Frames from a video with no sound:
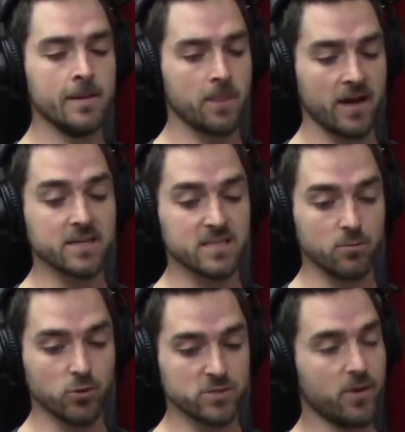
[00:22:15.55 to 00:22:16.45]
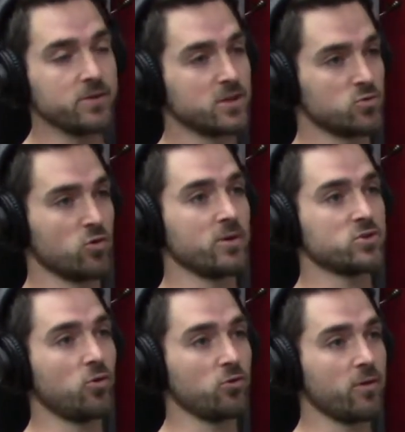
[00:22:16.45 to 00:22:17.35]
I had a similar experience. I tore my
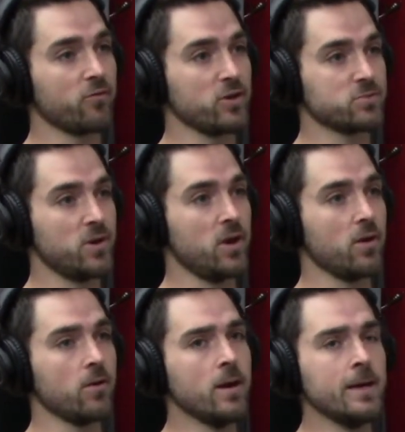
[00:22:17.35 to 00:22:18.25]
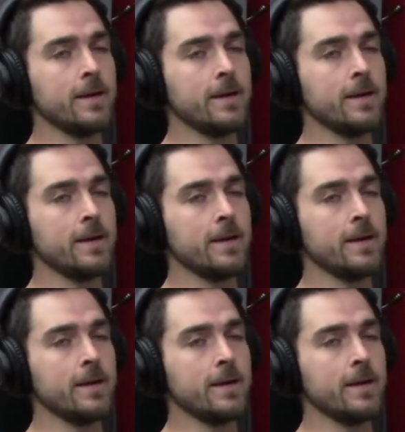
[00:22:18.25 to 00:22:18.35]
shoulder my freshman year,